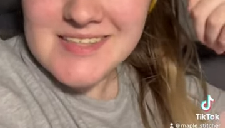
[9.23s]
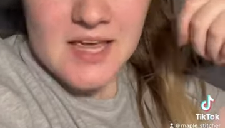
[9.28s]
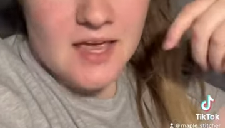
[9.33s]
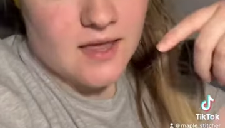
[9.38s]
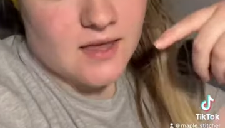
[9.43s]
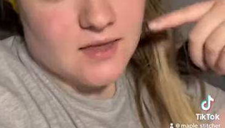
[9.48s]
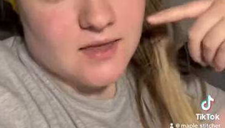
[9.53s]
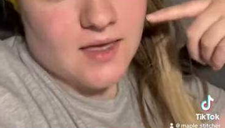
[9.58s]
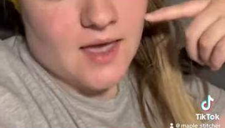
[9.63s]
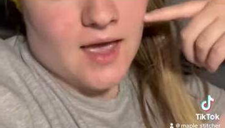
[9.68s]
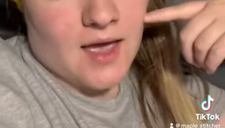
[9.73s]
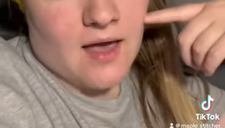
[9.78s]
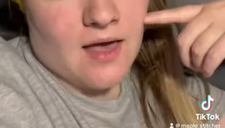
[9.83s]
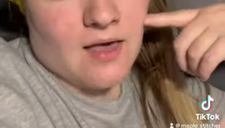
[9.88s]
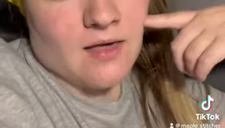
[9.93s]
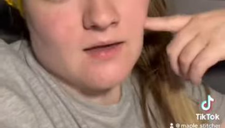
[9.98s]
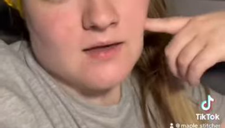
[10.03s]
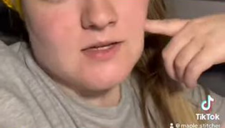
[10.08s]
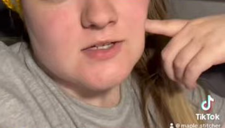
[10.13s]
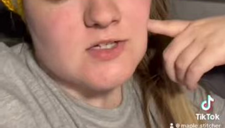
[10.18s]
Yeah,
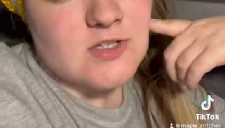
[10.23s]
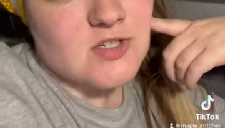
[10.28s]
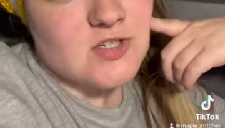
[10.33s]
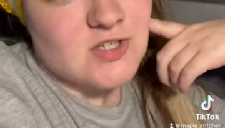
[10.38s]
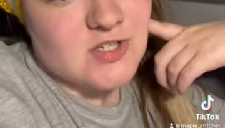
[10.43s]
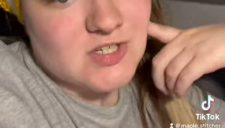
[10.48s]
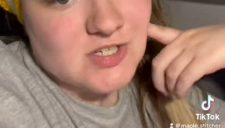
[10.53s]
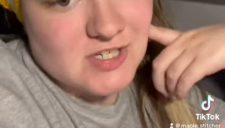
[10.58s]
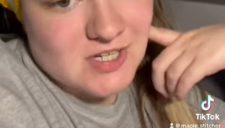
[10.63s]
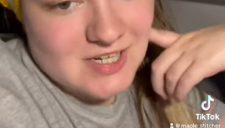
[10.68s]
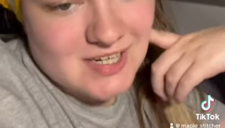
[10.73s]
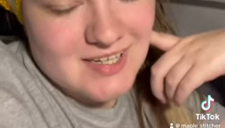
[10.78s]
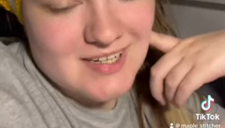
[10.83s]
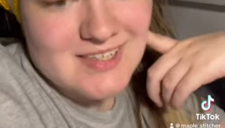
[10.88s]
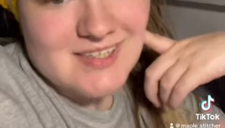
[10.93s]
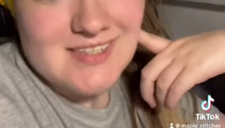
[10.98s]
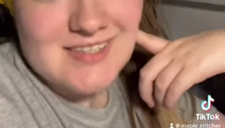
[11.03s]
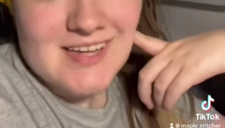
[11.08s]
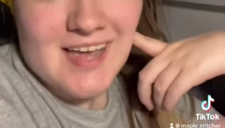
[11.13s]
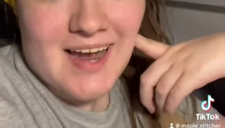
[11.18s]
she
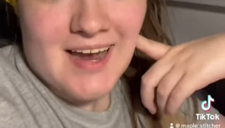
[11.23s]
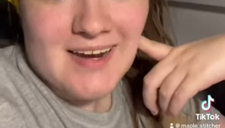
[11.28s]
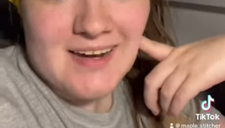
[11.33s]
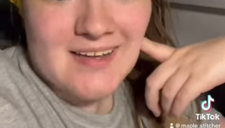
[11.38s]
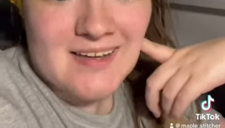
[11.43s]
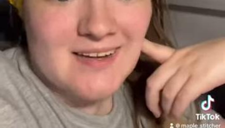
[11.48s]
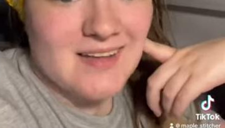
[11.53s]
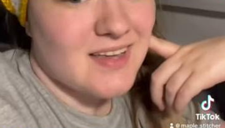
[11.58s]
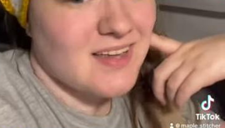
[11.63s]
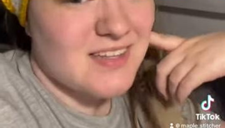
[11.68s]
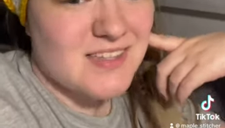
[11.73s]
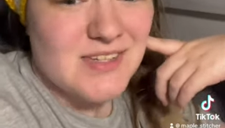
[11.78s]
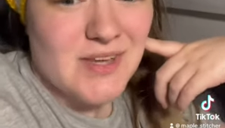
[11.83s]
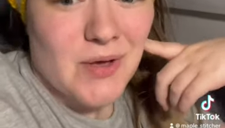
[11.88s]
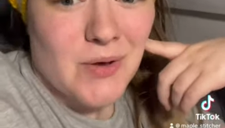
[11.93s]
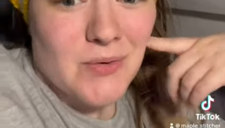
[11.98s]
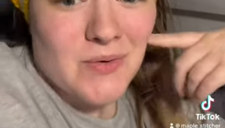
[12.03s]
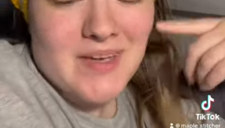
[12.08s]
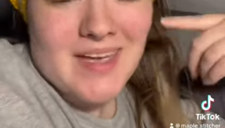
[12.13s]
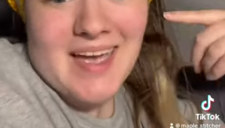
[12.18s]
decided it's
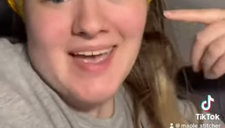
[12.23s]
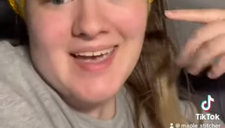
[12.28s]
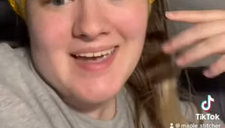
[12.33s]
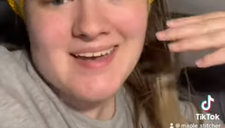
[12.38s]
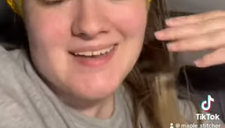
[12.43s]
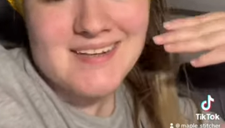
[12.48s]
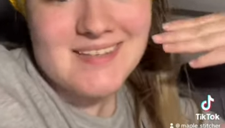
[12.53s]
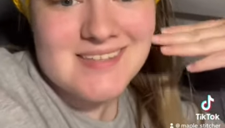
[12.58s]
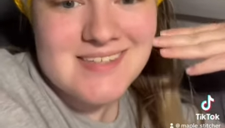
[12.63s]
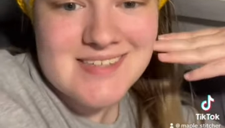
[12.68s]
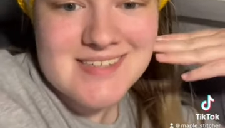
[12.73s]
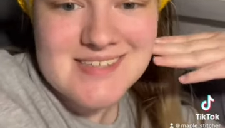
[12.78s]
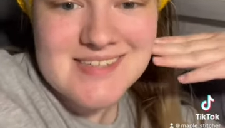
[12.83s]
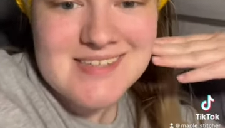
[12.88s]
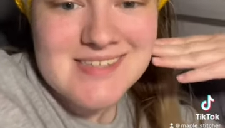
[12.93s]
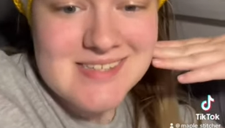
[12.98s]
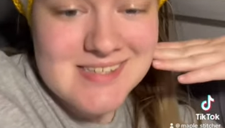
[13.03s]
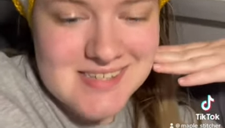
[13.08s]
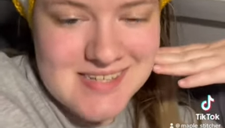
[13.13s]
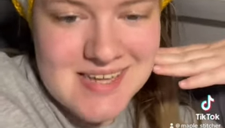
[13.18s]
okay to
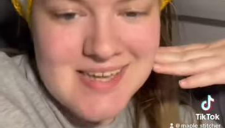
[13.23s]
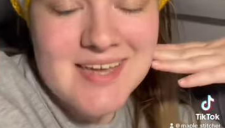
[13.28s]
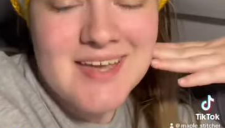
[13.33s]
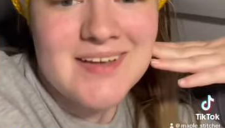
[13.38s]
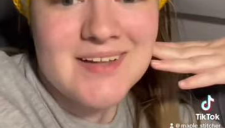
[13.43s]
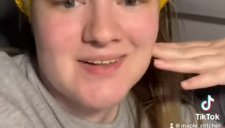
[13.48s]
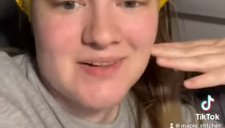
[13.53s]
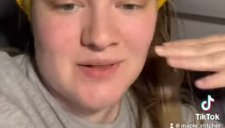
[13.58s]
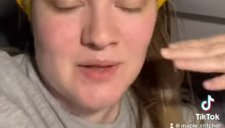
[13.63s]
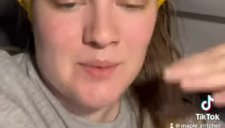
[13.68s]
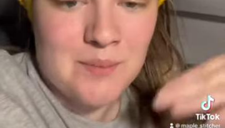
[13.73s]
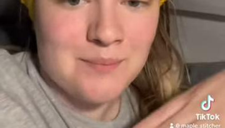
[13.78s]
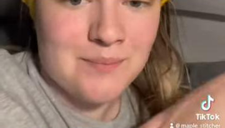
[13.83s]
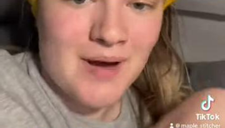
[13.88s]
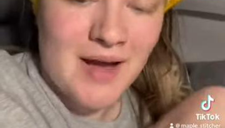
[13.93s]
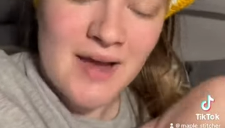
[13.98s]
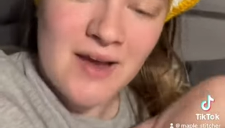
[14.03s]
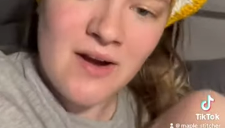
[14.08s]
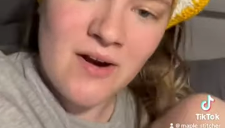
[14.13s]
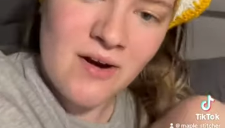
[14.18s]
steal
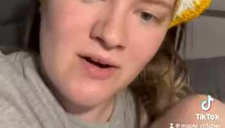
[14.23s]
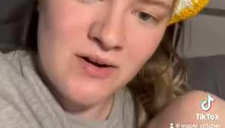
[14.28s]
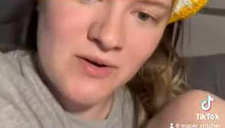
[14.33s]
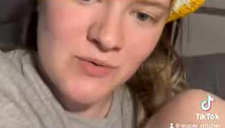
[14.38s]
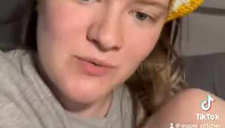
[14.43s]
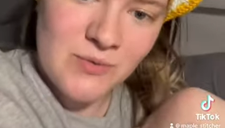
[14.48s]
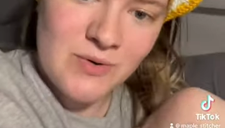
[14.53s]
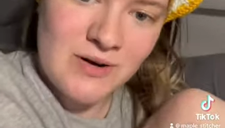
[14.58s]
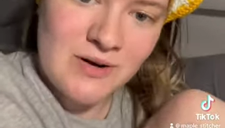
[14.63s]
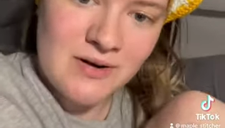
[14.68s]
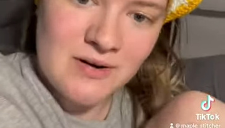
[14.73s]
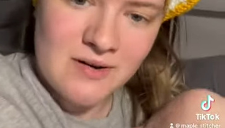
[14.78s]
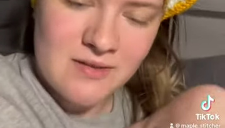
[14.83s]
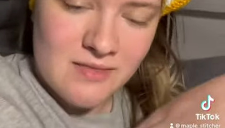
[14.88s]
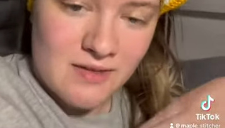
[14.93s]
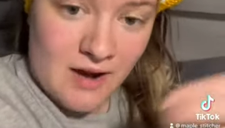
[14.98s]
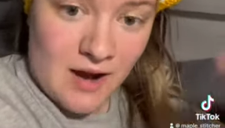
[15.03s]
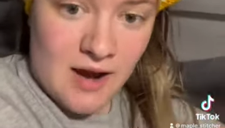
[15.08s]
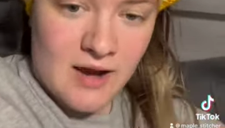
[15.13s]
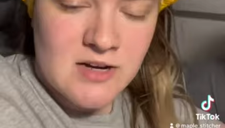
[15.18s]
my artwork that
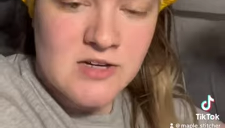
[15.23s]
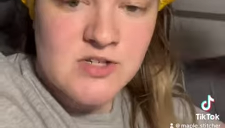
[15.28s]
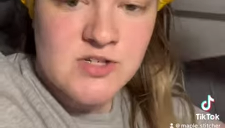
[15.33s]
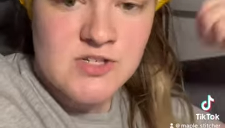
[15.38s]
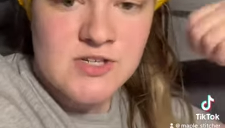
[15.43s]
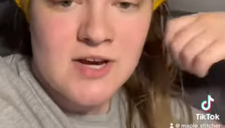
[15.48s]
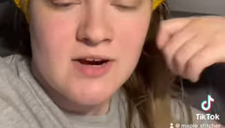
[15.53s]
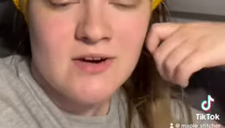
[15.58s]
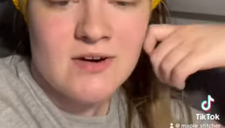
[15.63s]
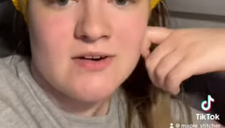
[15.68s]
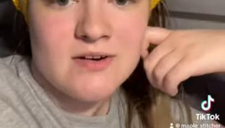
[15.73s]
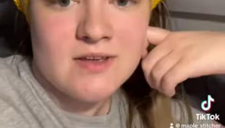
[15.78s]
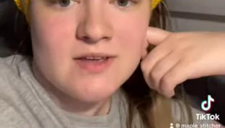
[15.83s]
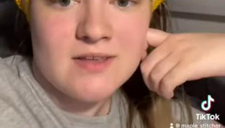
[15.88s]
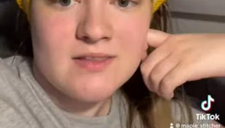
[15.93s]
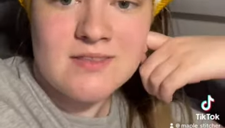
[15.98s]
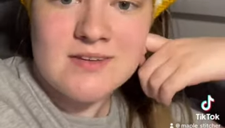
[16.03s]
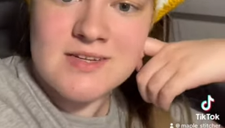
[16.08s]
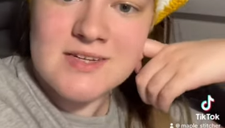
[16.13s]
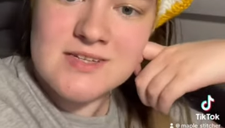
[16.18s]
I shared in the
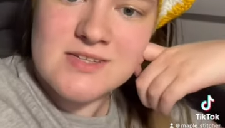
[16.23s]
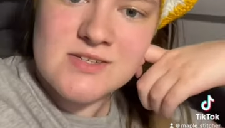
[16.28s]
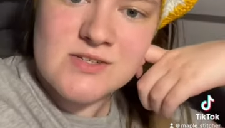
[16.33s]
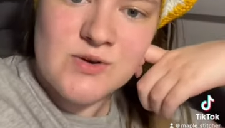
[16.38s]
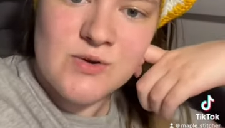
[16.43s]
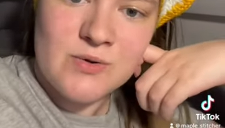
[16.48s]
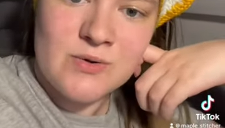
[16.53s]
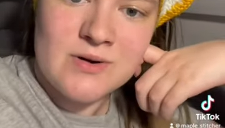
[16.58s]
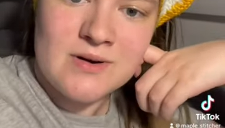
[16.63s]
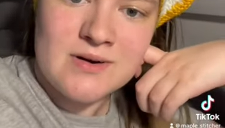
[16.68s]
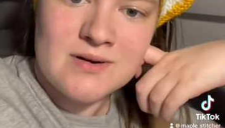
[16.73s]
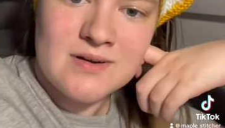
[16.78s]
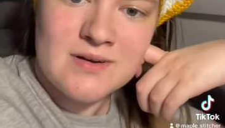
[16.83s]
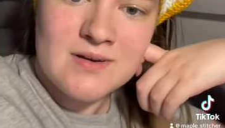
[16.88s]
Discord.